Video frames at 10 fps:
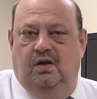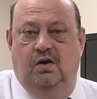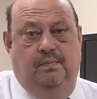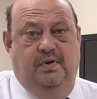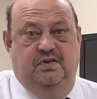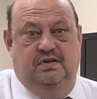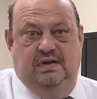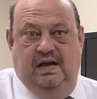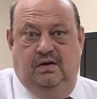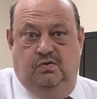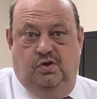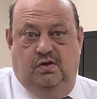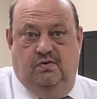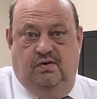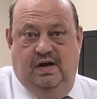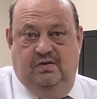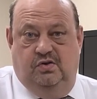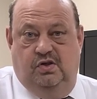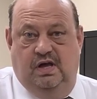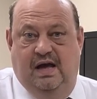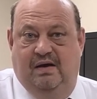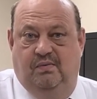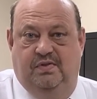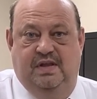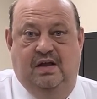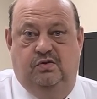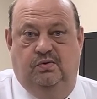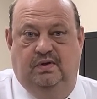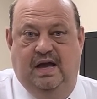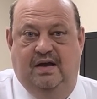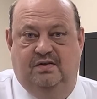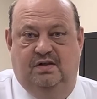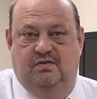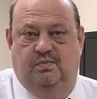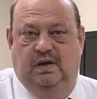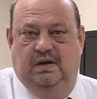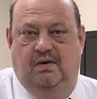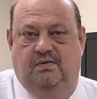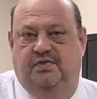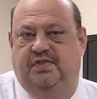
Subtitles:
Europe is an energy crunch with natural gas, as we know.